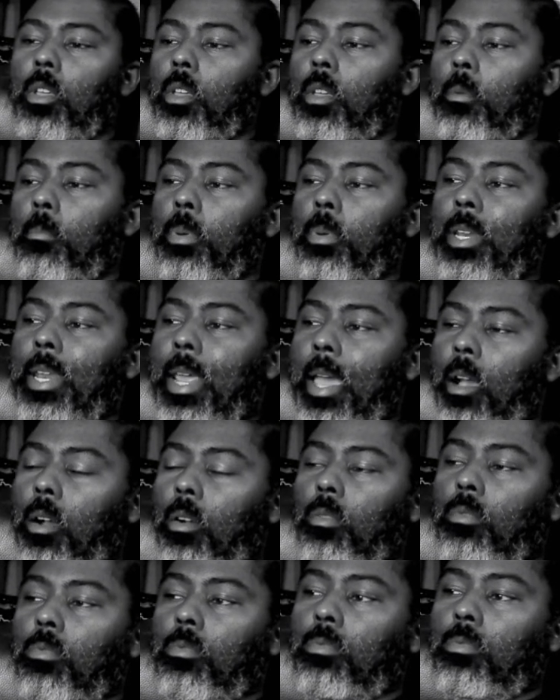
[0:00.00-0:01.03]
But
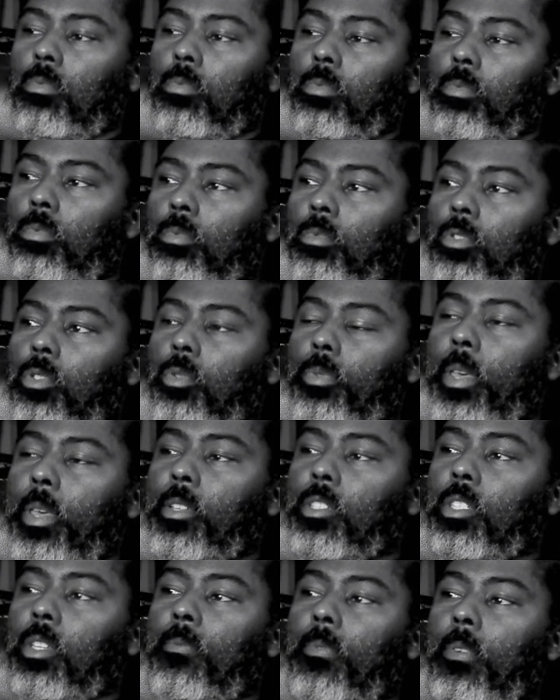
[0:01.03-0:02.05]
now,
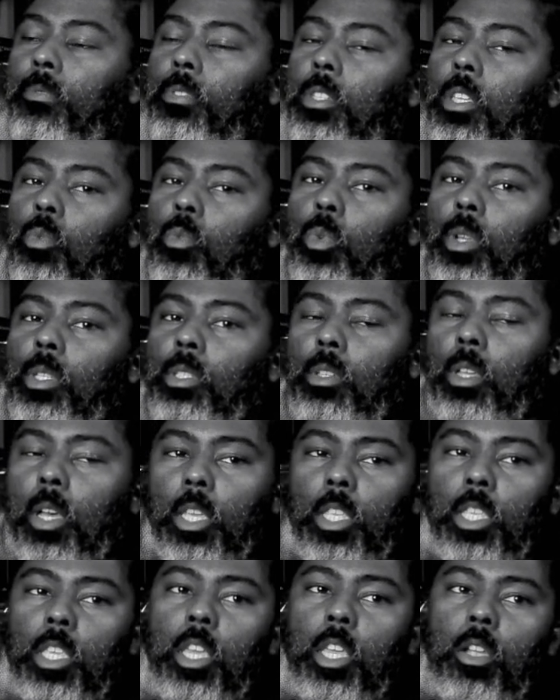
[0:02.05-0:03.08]
2015 was a
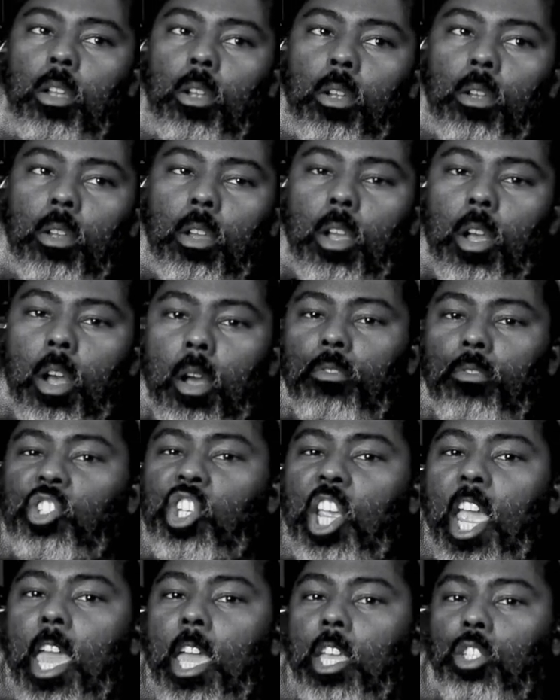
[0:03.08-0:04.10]
year of
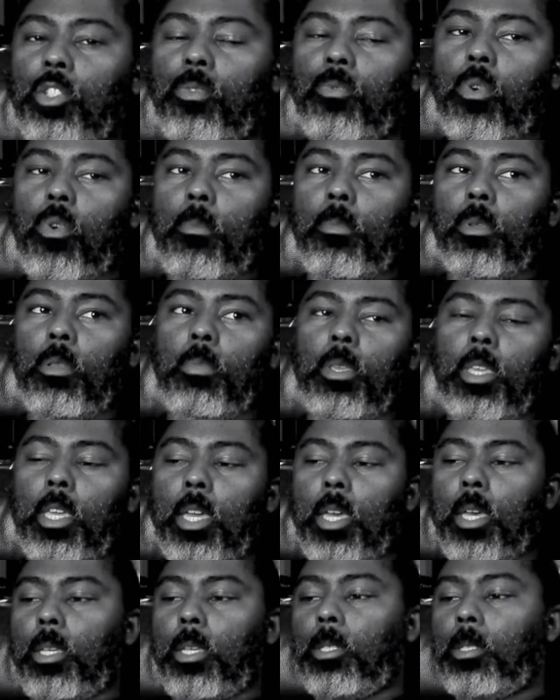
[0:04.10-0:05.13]
change for me
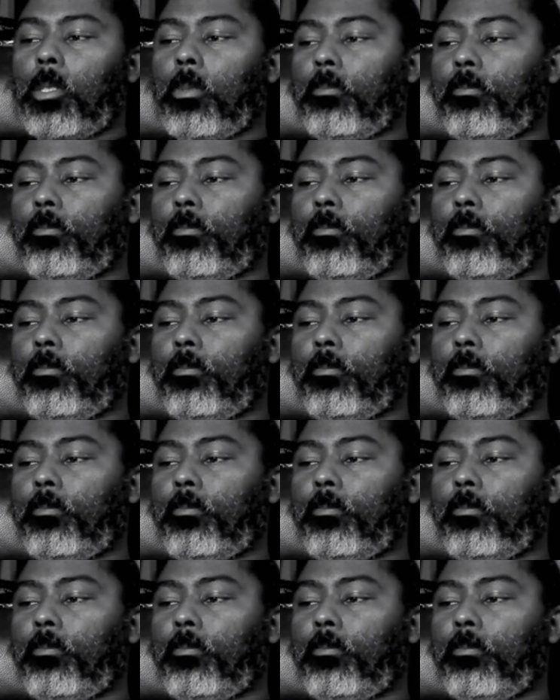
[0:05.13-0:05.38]
because,